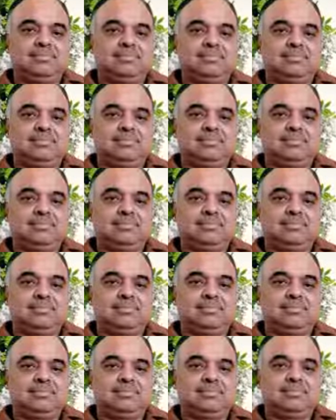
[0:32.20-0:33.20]

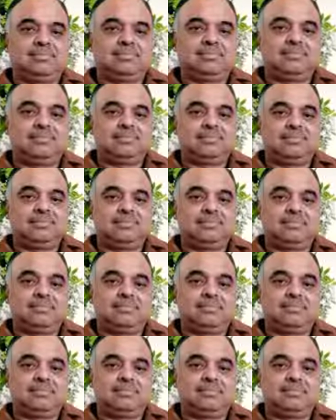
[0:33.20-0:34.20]

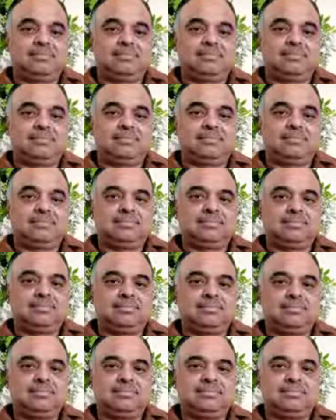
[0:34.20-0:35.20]

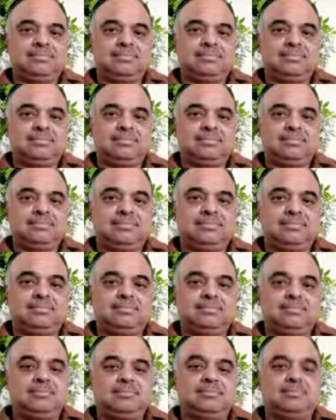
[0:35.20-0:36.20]

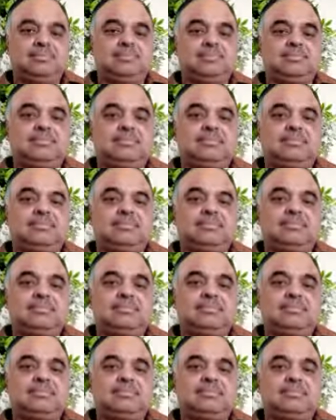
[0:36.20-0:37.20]

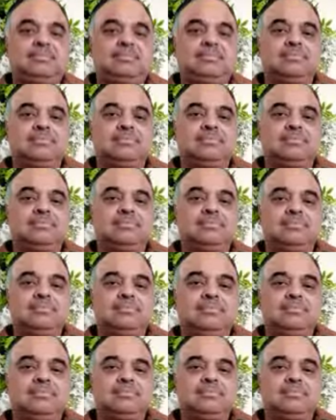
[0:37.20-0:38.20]

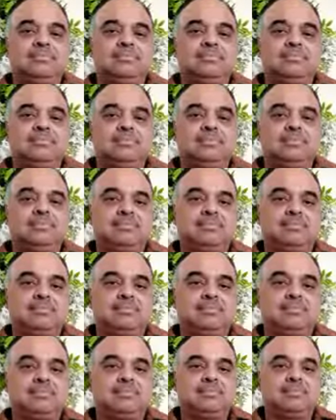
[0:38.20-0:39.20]

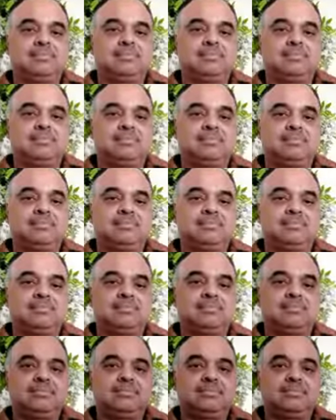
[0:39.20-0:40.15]
(silent)